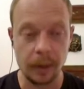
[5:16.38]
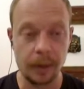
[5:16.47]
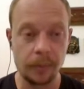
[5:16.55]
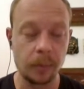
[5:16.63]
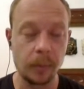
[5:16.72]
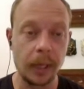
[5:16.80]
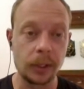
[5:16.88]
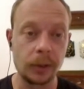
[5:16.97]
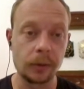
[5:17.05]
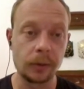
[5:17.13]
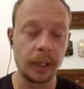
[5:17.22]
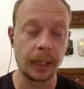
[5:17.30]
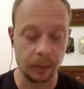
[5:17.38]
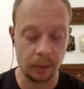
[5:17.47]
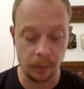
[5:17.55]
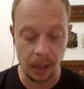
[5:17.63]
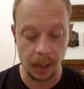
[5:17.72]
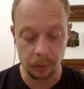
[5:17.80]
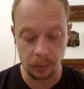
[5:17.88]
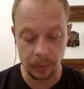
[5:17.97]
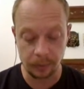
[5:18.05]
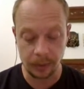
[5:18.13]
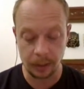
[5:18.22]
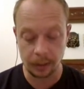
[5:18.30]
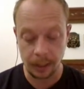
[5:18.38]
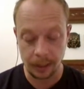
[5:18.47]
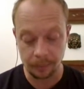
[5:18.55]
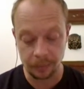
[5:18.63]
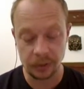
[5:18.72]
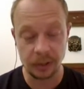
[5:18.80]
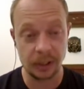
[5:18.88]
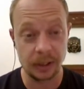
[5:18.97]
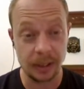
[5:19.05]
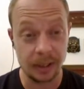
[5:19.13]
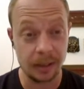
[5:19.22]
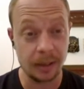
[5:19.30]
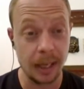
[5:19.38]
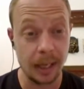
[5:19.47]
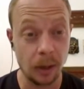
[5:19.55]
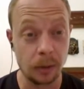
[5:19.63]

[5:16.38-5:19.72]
got information to link them up with kind of facilities in their